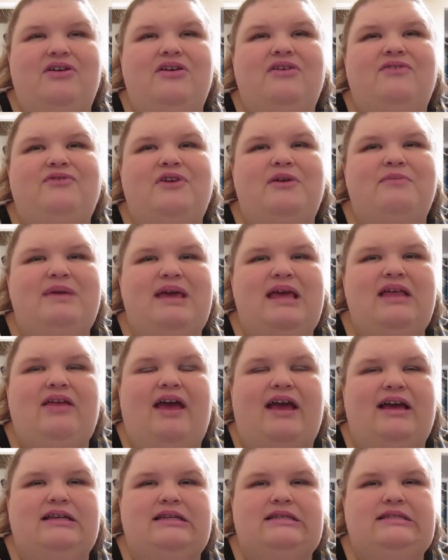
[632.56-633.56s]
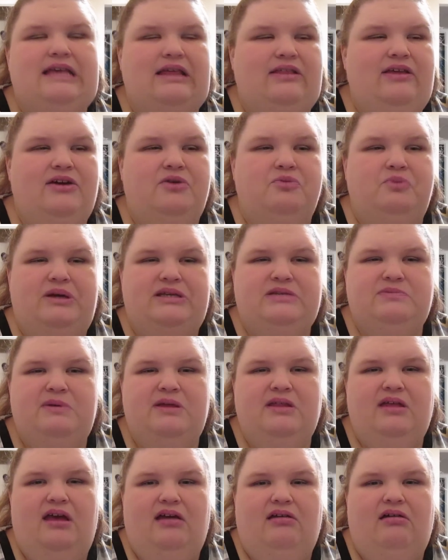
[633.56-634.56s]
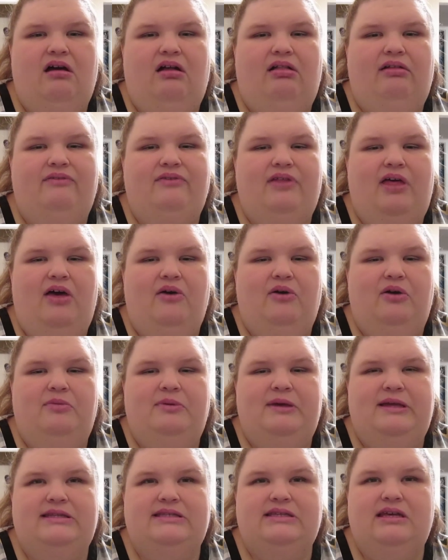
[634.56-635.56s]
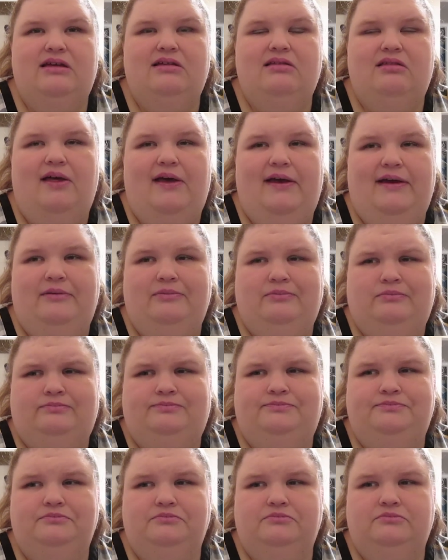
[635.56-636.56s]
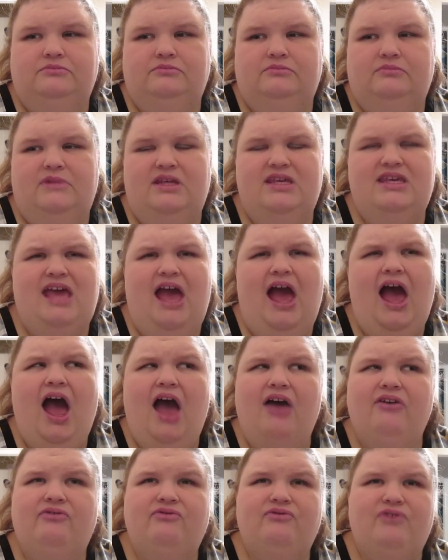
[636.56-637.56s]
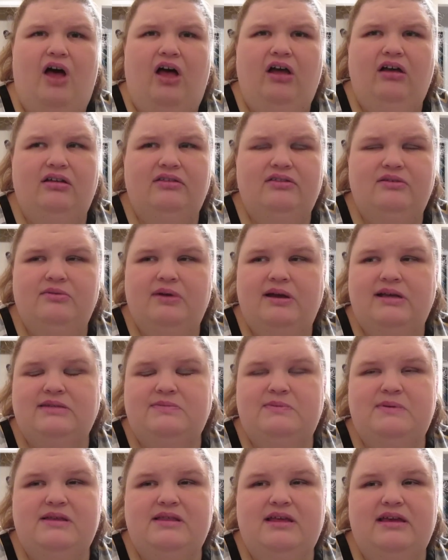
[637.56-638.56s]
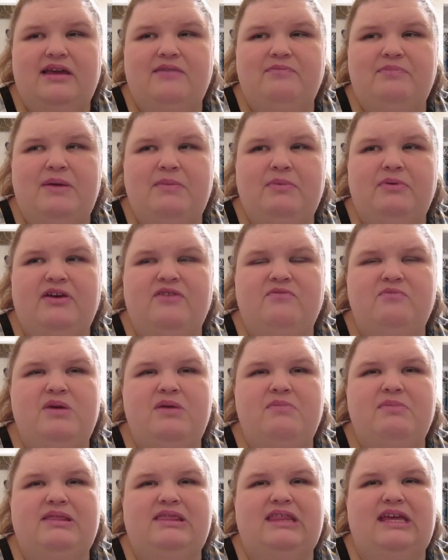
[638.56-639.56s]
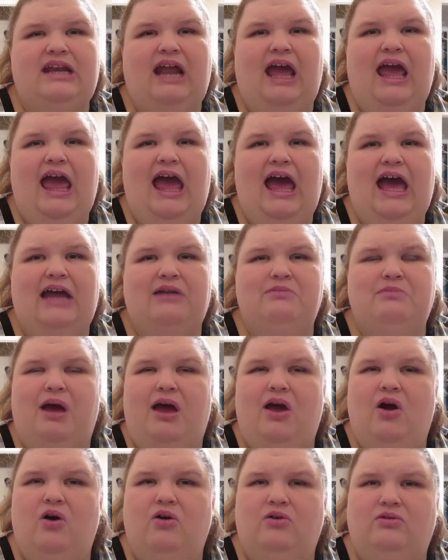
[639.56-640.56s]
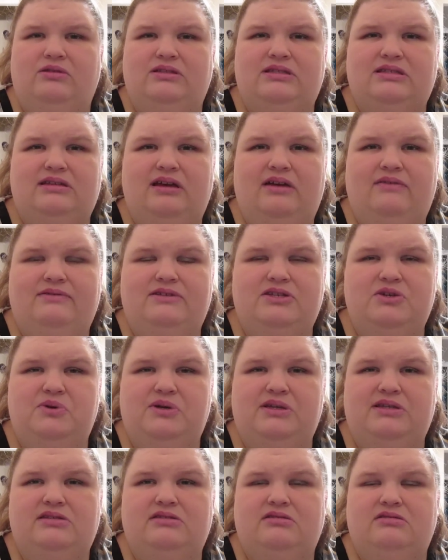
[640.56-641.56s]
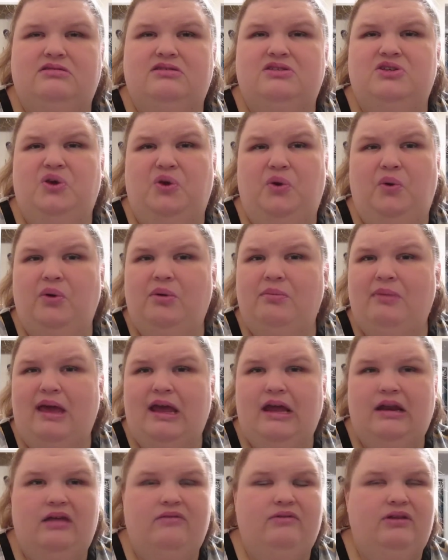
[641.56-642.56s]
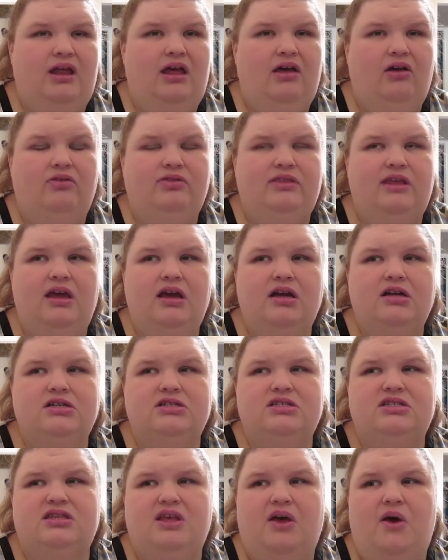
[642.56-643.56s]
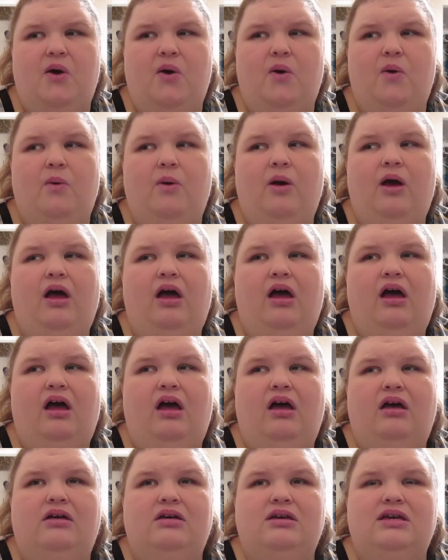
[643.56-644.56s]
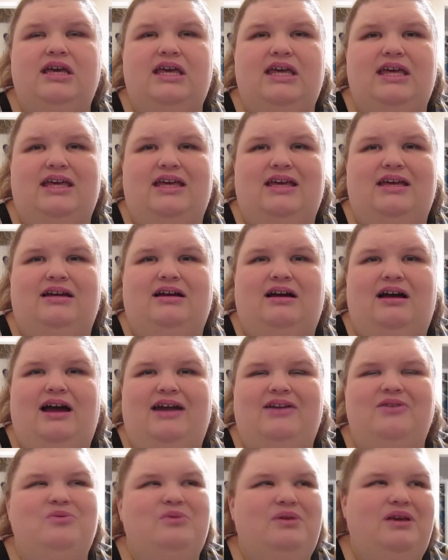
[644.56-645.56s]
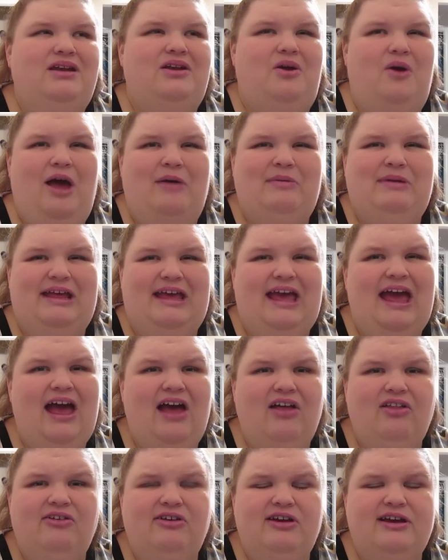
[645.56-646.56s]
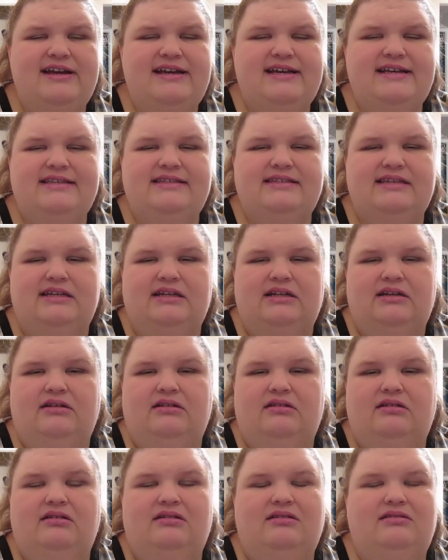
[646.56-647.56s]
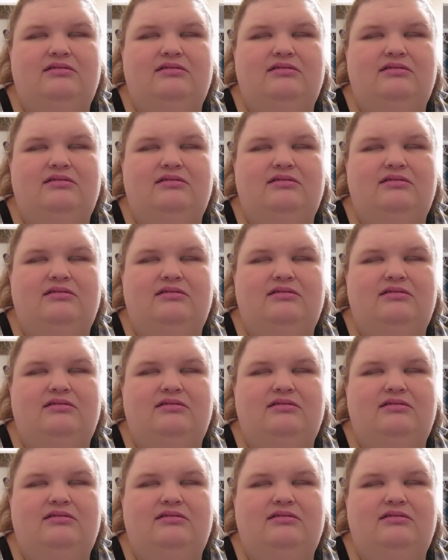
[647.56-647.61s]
for me, like say like a recipe like cauliflower pizza, like yeah, I follow the recipe that people give me, but then I add my own stuff to it too to make it even healthier. So I don't really know how many calories, and